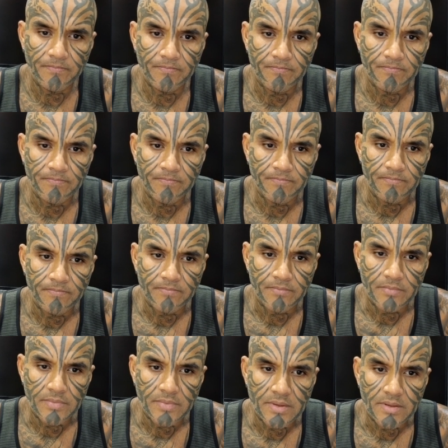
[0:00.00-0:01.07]

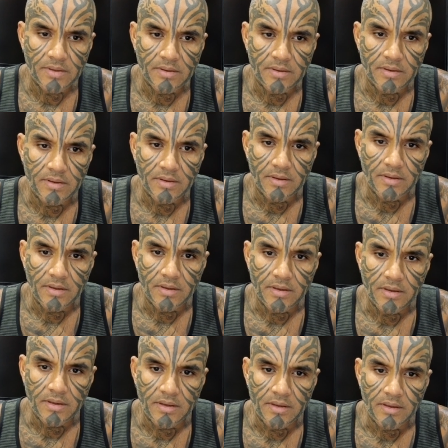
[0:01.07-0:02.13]

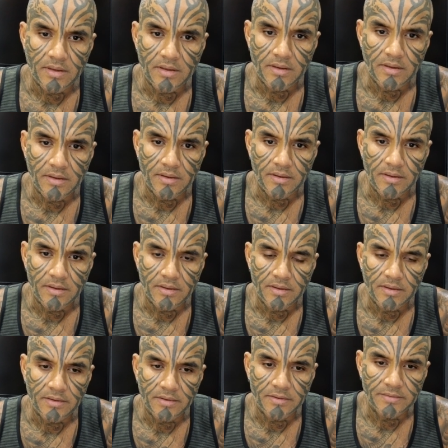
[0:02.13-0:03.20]

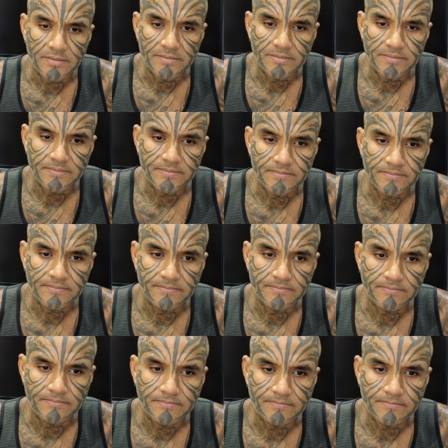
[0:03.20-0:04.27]

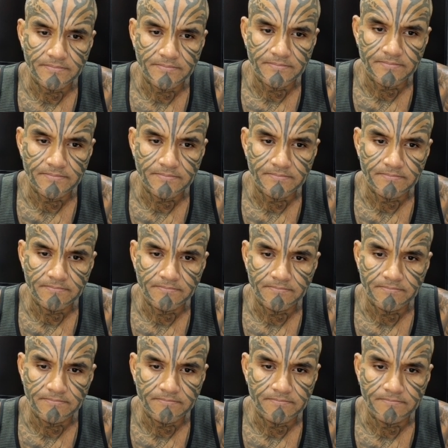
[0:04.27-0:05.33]

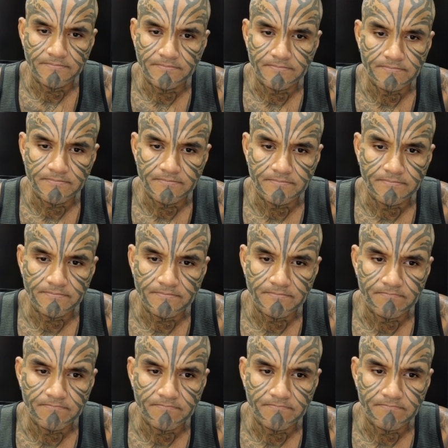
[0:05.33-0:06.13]
(silence)